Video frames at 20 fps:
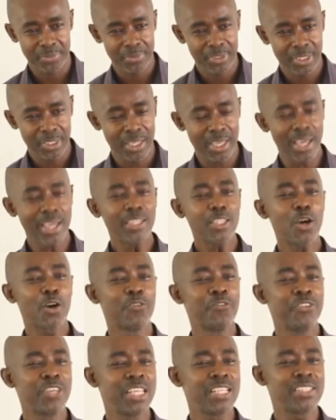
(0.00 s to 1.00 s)
Any of
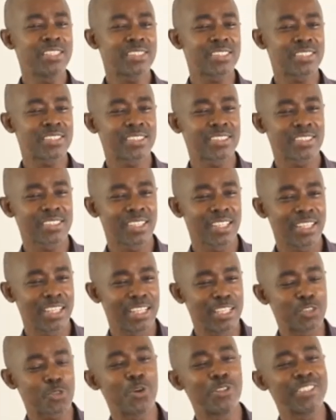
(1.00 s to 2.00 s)
these is
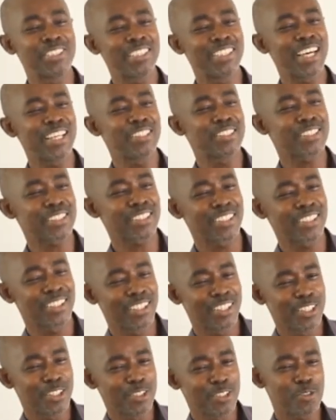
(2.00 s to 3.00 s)
considered
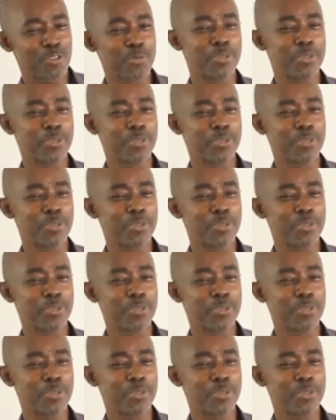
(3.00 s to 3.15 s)
to be